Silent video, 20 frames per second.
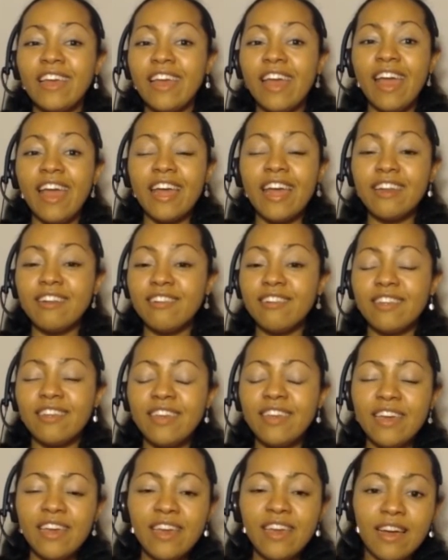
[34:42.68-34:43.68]
And
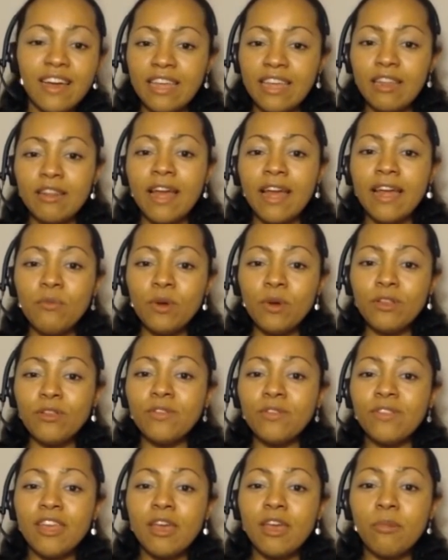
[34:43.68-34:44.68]
yeah, and what you
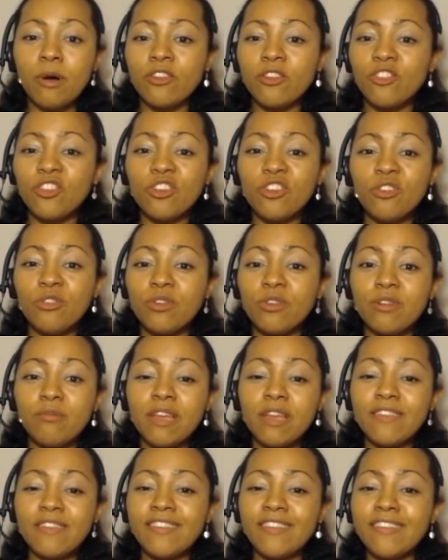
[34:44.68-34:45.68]
say about children
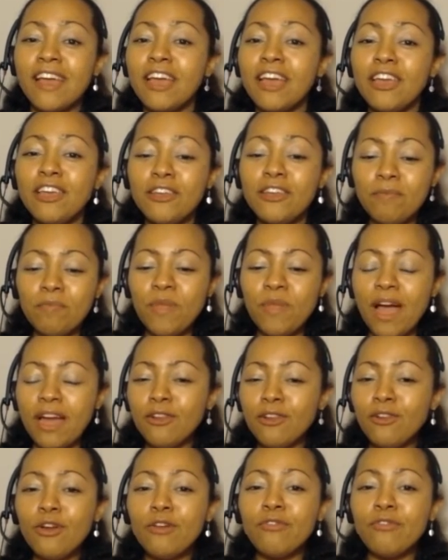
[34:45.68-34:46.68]
makes sense. I
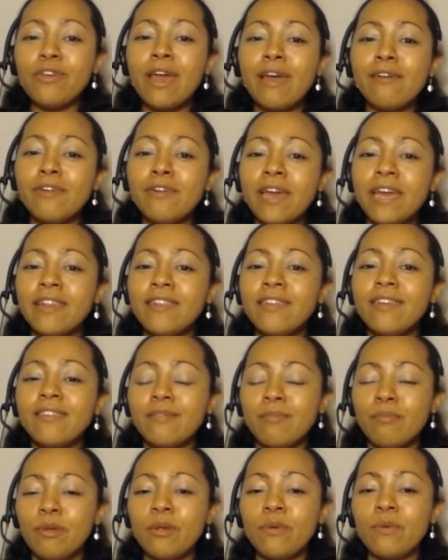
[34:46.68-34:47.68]
don't know if you ever had the
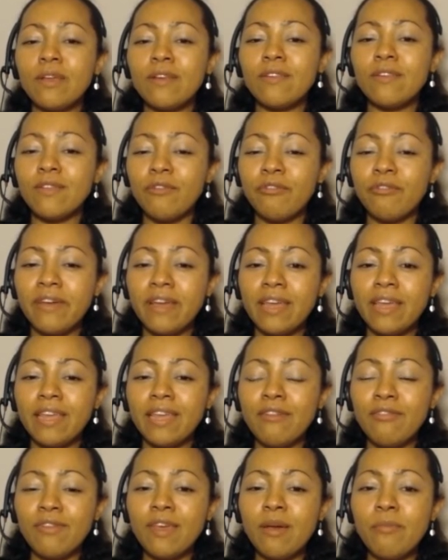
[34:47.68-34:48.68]
experience of
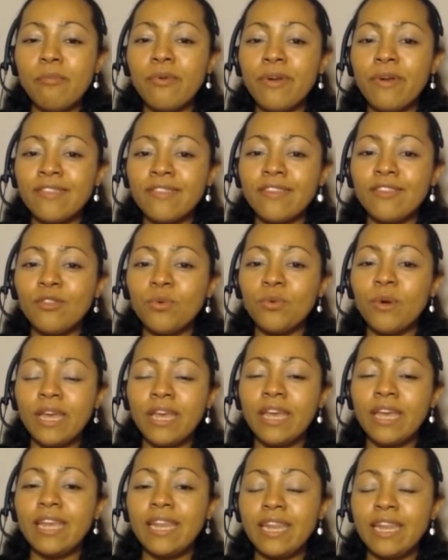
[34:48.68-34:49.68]
giving a present to a
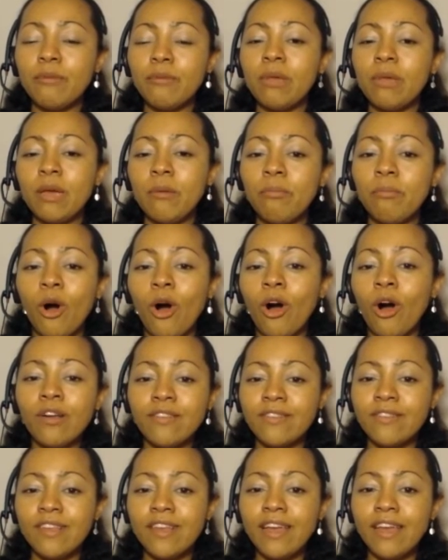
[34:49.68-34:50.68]
kid in a big
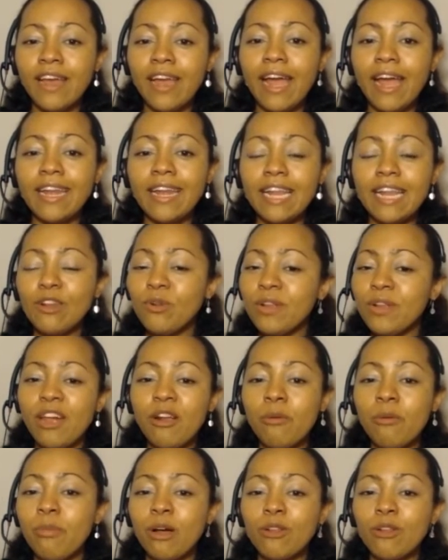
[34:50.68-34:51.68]
box, and they don't
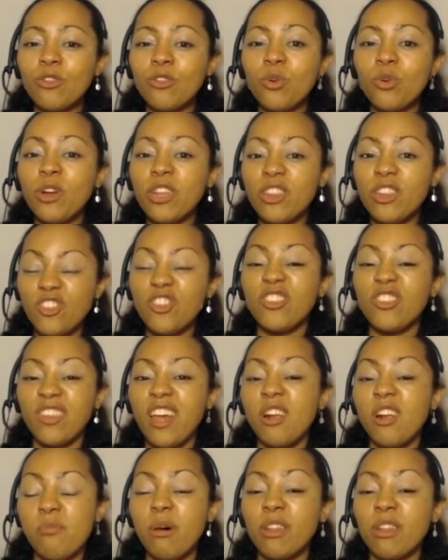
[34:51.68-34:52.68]
care about the toy, they just
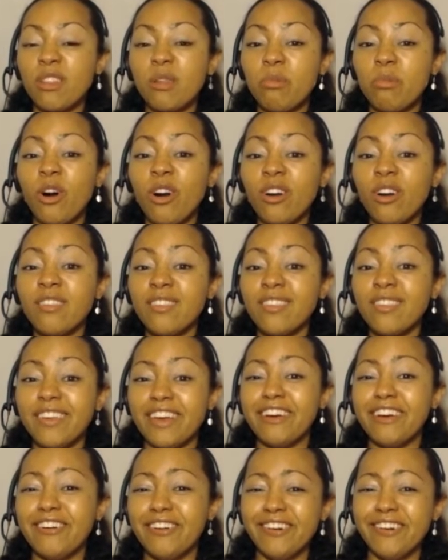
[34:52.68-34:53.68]
care about the box.
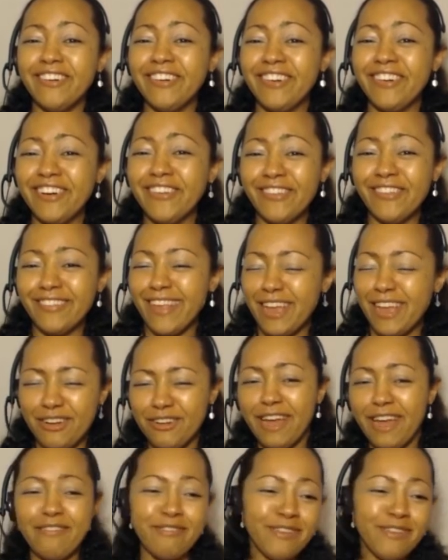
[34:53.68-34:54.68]
I was like,
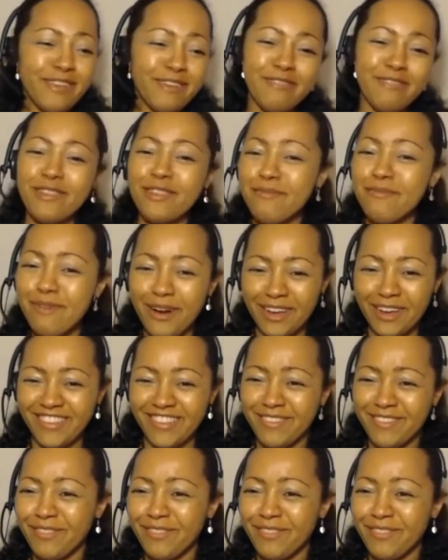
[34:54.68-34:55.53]
could I have given the box, would be